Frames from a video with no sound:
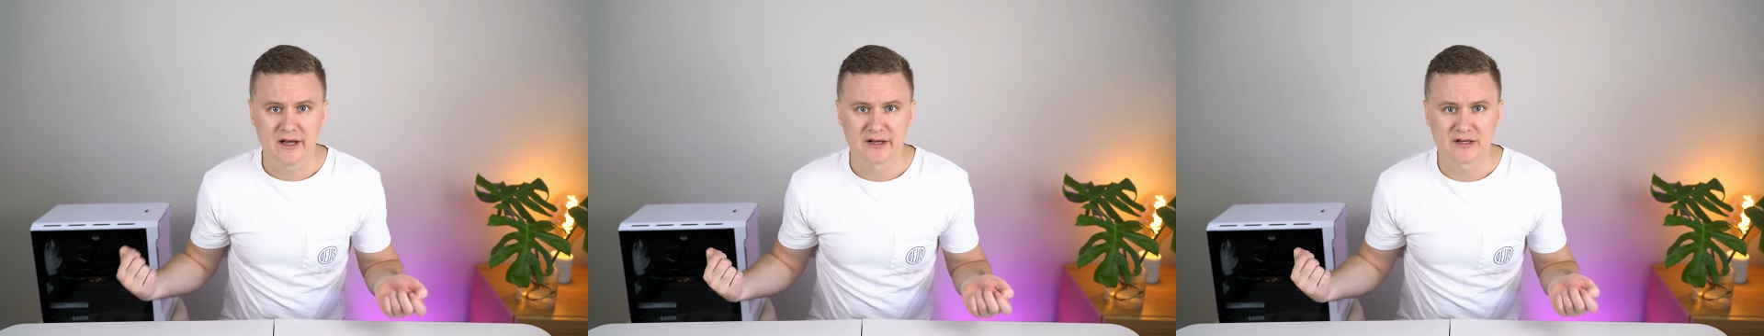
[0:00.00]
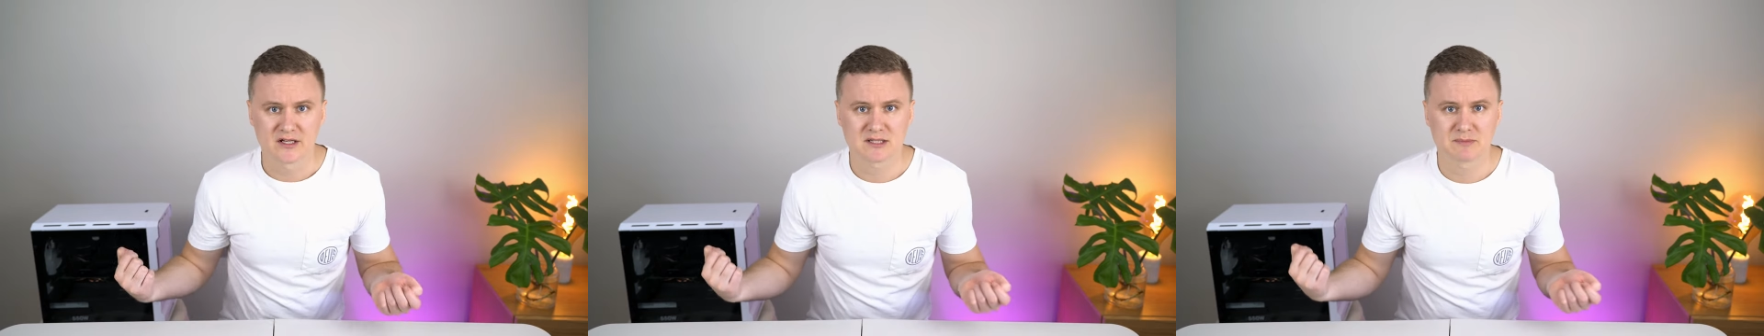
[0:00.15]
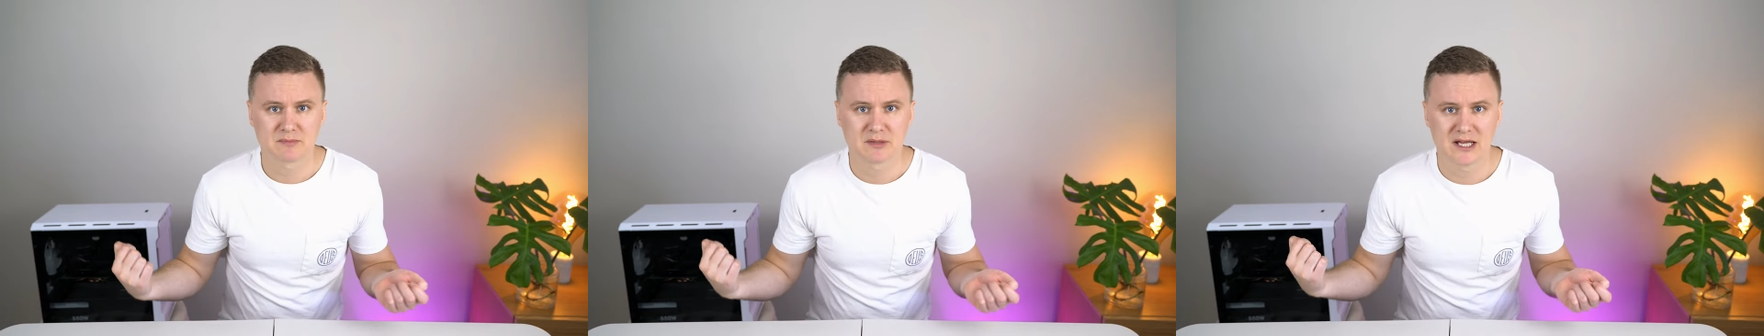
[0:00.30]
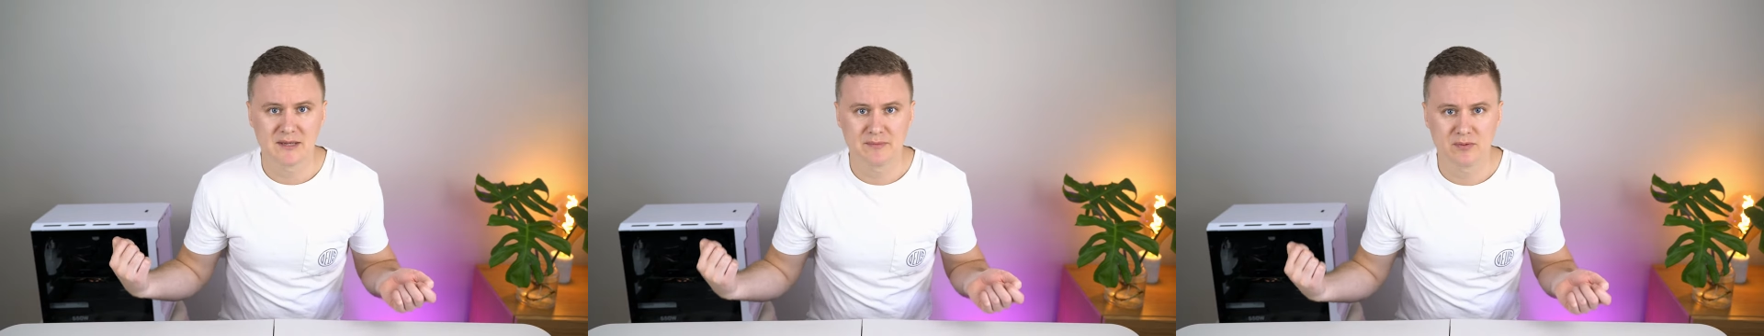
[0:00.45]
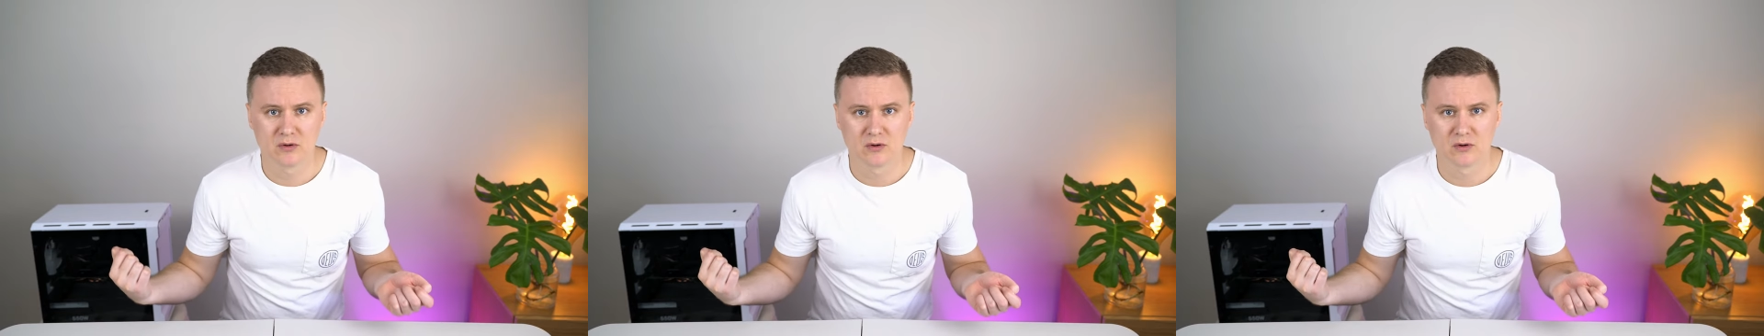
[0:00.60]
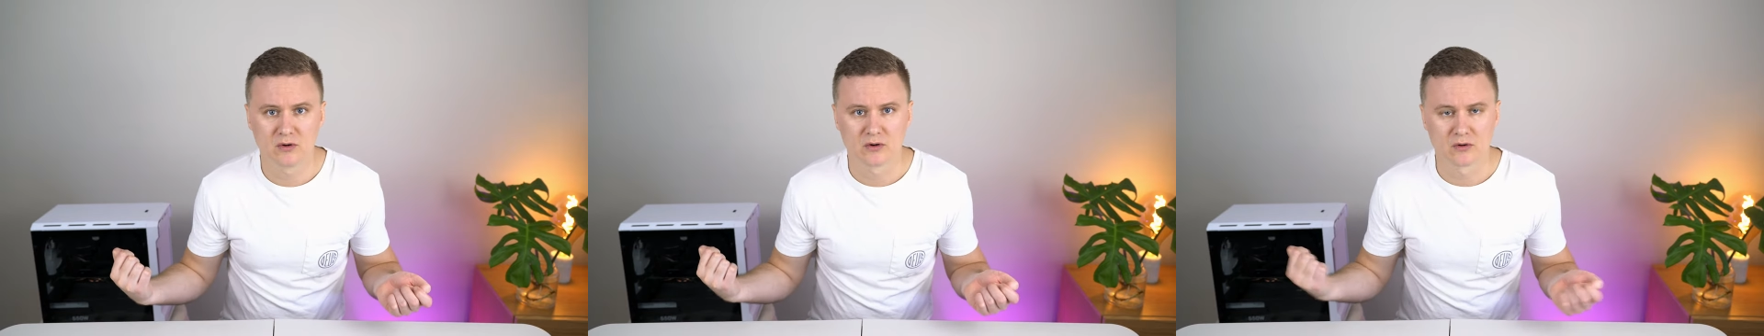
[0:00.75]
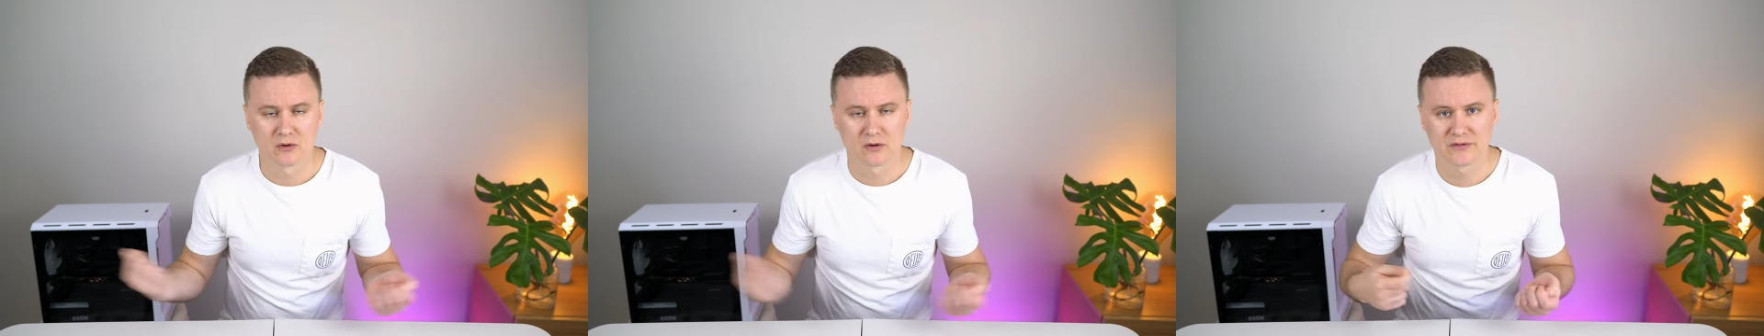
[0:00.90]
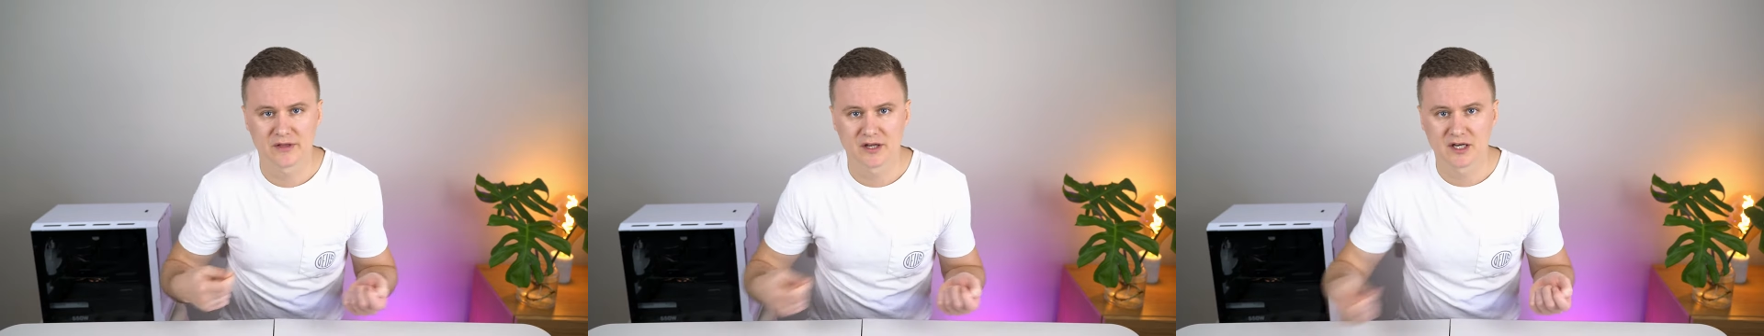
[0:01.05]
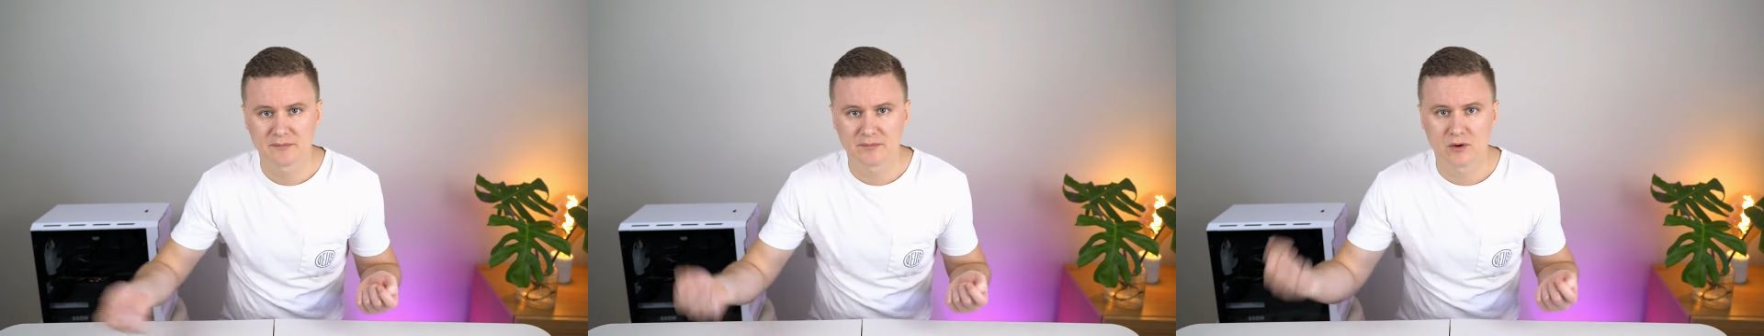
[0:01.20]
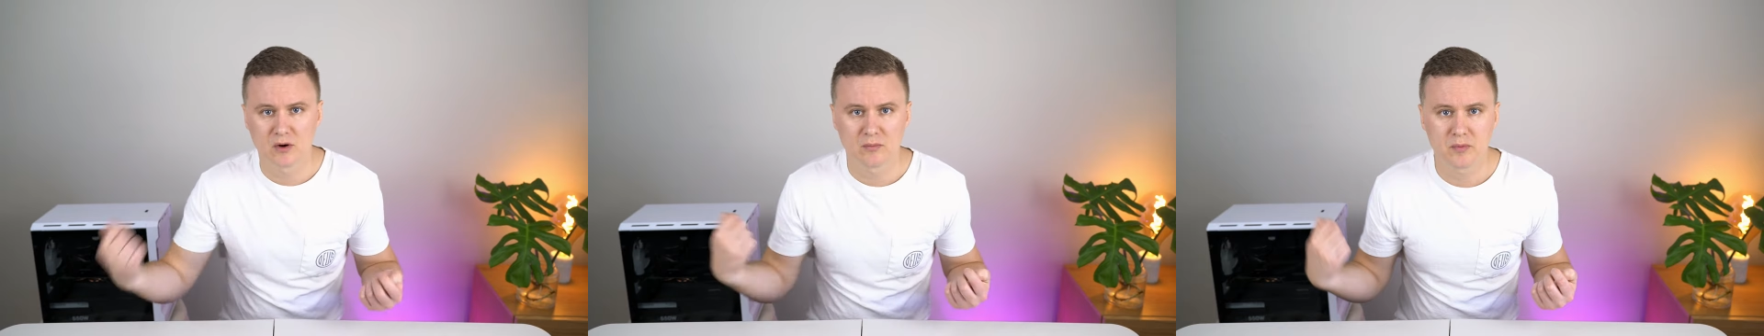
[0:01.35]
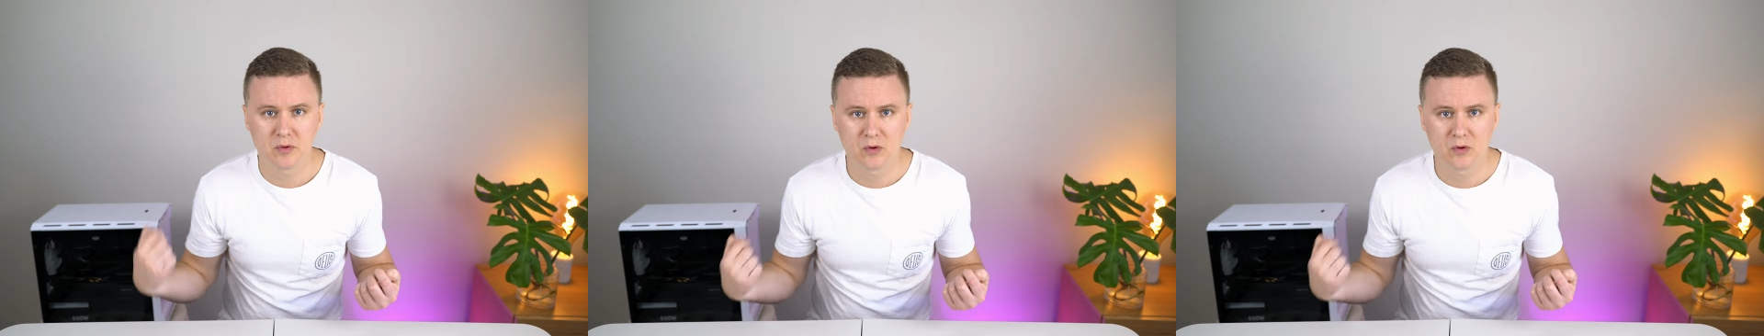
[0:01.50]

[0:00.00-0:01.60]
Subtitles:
display port or a Thunderbolt